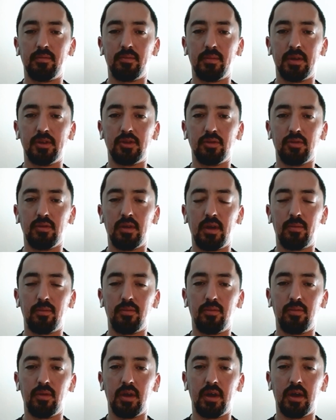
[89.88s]
my tour rep,
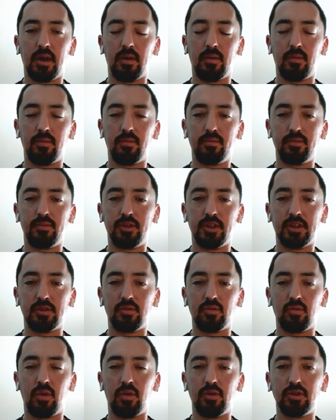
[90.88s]

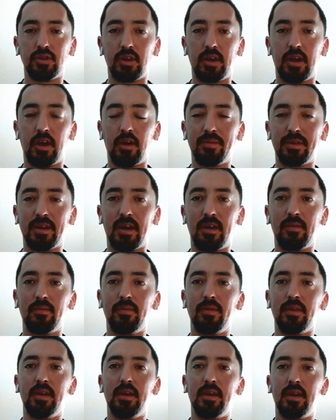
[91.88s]
Jason Wojnar, helped me out
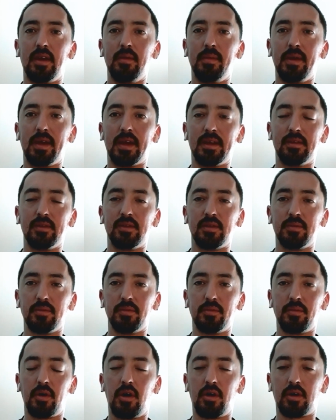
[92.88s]
in making some of
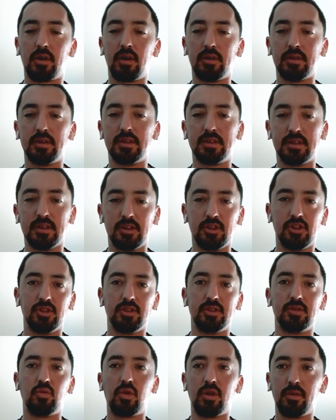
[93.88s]
the ball call
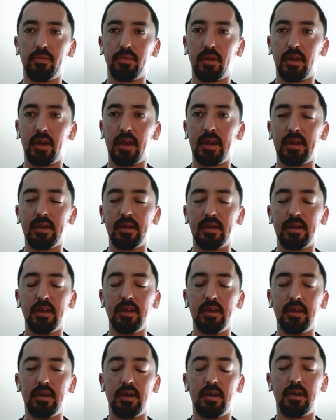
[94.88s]
decisions and where to play. And
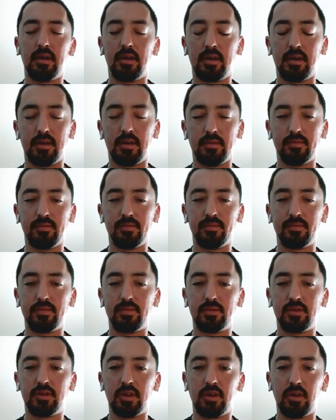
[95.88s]

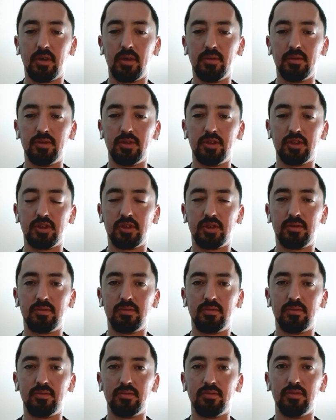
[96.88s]
so it was just
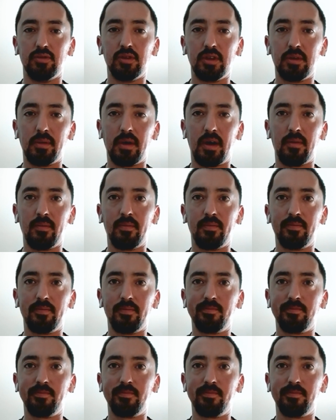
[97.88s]
really about